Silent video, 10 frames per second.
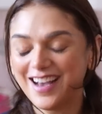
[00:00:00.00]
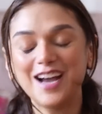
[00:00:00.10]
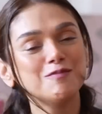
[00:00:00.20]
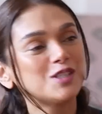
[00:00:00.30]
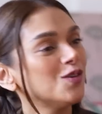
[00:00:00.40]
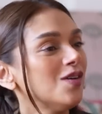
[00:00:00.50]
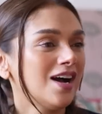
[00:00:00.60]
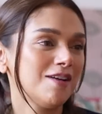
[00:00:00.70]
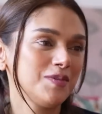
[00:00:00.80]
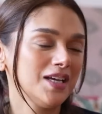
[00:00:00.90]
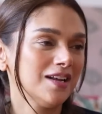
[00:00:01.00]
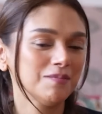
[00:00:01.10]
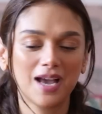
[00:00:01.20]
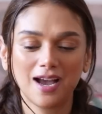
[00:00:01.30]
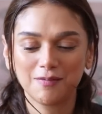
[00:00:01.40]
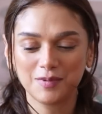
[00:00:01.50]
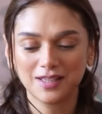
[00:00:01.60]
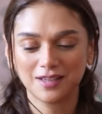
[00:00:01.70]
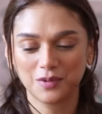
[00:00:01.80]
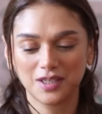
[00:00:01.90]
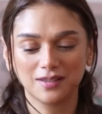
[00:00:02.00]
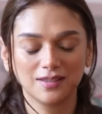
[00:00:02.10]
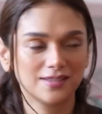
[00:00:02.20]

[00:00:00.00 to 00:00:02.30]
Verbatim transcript: I'm so happy, and I'm happy that we did